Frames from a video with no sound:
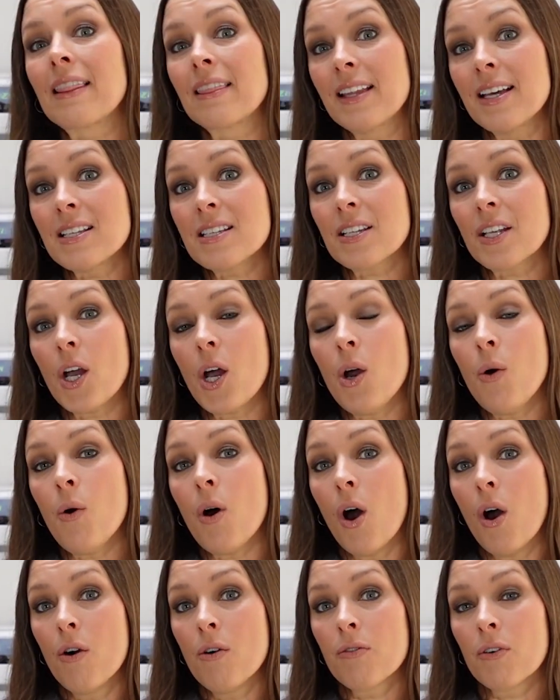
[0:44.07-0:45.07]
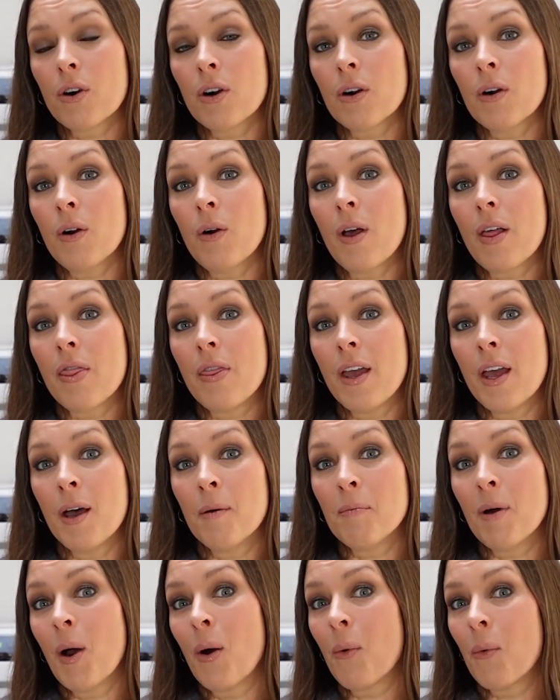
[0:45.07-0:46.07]
Let's go over
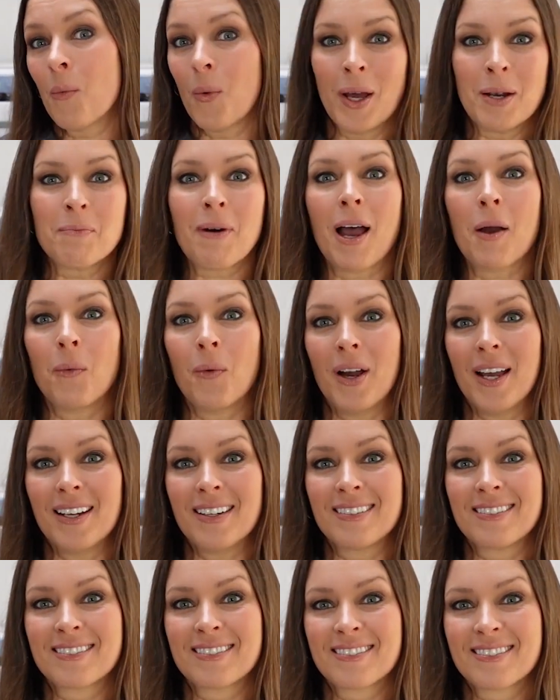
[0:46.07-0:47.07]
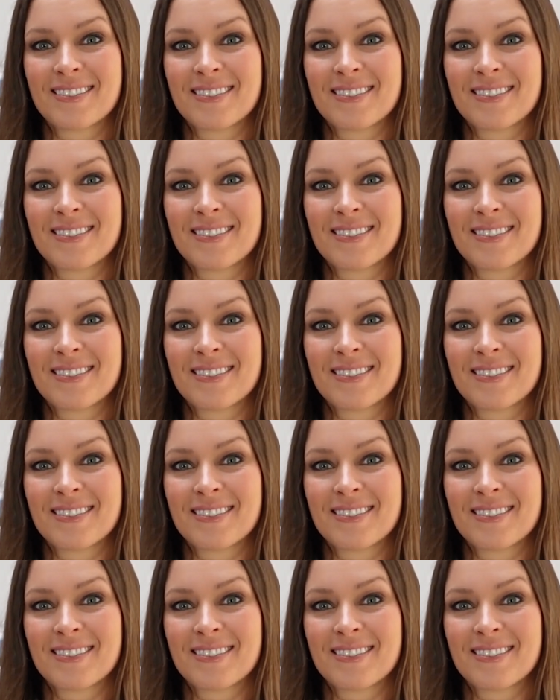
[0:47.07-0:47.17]
them one by one.